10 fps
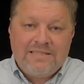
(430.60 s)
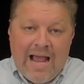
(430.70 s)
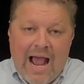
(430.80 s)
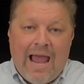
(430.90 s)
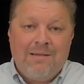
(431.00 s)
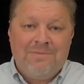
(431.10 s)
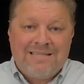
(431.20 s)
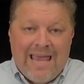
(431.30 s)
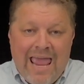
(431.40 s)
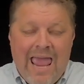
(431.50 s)

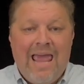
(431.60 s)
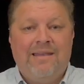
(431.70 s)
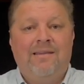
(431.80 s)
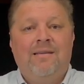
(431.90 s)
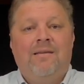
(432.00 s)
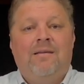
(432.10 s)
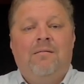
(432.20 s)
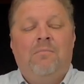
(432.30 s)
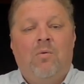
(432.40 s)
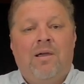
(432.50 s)
times ahead,
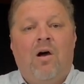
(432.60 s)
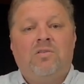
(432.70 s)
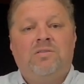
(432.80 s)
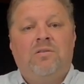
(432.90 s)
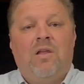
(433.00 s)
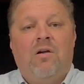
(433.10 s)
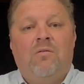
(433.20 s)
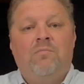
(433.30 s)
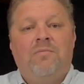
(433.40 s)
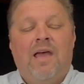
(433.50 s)
but we also
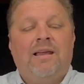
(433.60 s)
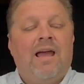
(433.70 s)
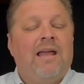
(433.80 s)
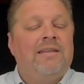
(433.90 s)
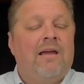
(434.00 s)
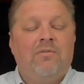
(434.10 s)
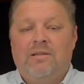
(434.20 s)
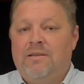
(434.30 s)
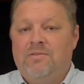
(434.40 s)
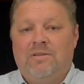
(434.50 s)
know that God never
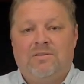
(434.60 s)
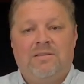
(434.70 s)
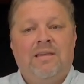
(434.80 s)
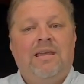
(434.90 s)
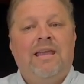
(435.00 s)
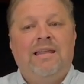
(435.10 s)
leaves us, he